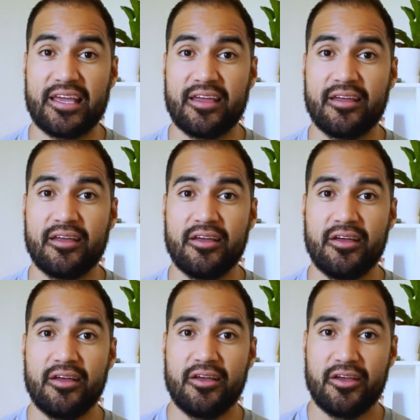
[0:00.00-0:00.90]

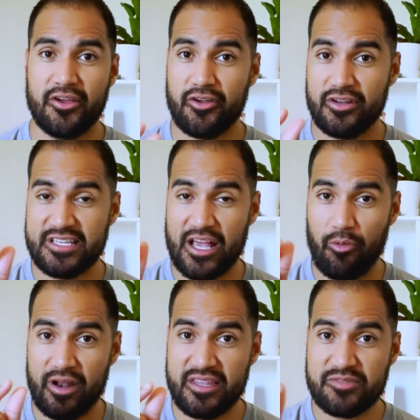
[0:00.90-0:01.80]
you're gonna take
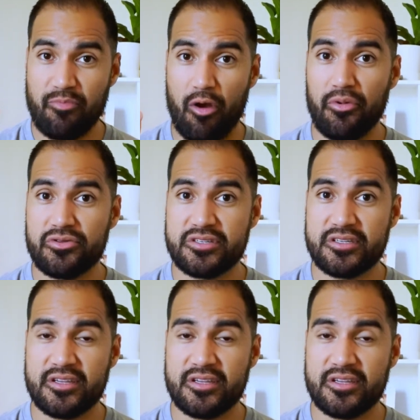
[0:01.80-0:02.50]
one of these marbles